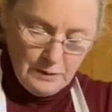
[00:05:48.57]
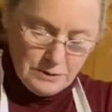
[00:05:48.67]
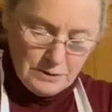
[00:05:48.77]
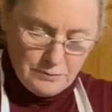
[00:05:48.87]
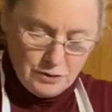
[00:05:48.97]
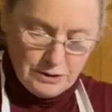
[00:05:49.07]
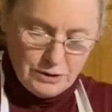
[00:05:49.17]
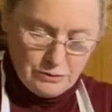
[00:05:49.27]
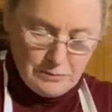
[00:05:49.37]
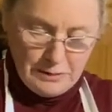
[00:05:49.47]
I'm trying to
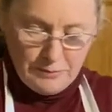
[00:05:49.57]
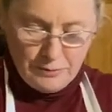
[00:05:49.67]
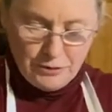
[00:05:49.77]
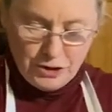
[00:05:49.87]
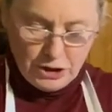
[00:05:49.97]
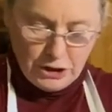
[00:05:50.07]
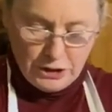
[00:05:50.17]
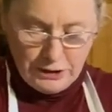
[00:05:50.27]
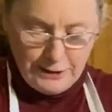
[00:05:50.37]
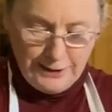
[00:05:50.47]
remember John
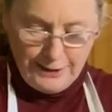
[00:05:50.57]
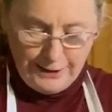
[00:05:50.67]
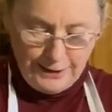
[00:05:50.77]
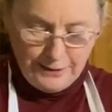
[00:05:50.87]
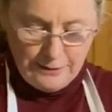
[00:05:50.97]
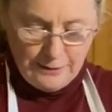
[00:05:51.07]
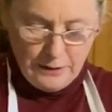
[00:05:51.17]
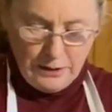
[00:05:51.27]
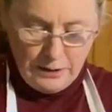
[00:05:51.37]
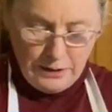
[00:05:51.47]
and Leah
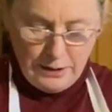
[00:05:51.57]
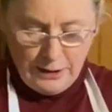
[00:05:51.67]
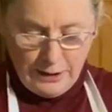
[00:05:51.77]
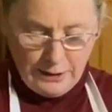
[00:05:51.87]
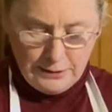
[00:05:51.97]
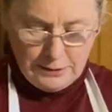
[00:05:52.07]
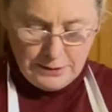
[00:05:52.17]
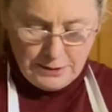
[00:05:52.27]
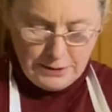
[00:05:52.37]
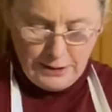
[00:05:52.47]
and
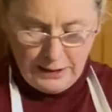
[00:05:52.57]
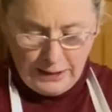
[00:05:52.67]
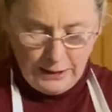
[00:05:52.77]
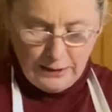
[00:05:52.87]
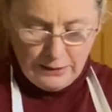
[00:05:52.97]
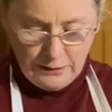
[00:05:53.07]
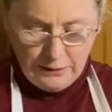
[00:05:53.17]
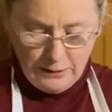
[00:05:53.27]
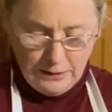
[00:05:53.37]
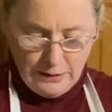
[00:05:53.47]
Ian,
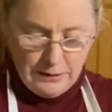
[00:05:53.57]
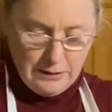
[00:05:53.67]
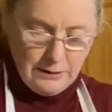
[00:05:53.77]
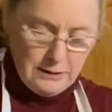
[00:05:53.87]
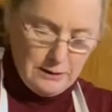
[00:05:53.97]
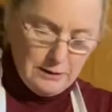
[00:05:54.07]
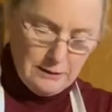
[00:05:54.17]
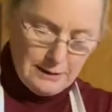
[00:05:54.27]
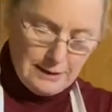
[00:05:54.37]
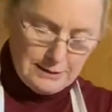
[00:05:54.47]

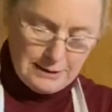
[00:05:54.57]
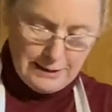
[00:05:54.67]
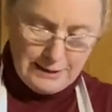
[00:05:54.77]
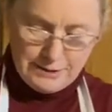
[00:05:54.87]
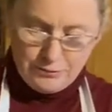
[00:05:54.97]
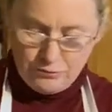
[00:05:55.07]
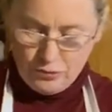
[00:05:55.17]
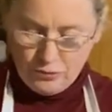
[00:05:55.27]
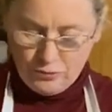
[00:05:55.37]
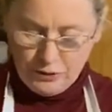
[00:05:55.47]
that class.
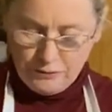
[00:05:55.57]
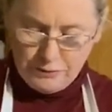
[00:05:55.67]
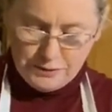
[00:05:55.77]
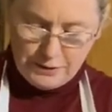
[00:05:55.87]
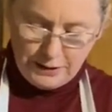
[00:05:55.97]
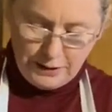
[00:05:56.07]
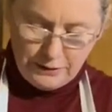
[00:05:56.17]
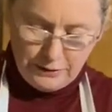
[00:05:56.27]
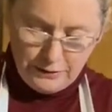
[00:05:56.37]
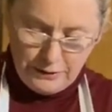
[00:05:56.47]
Ronan was there.